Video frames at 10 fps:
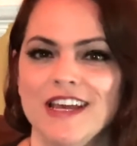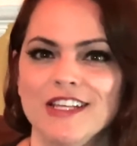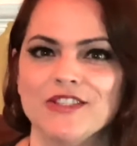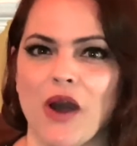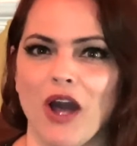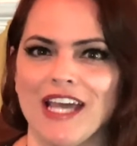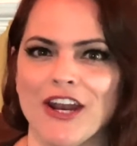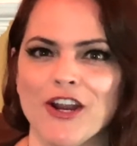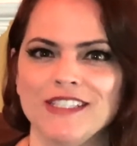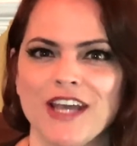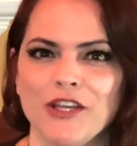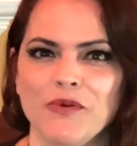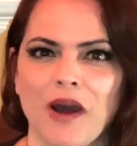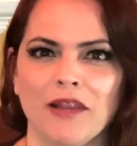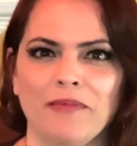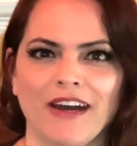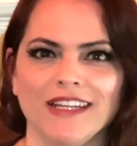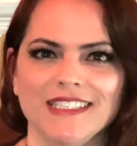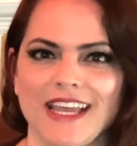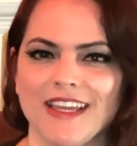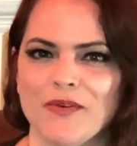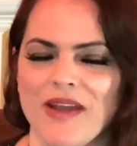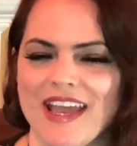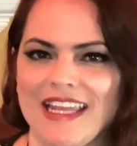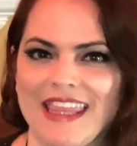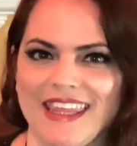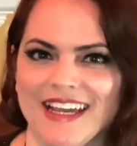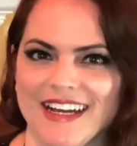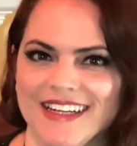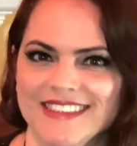So I'll let her tell you all about it. Take it away, ALETHEA.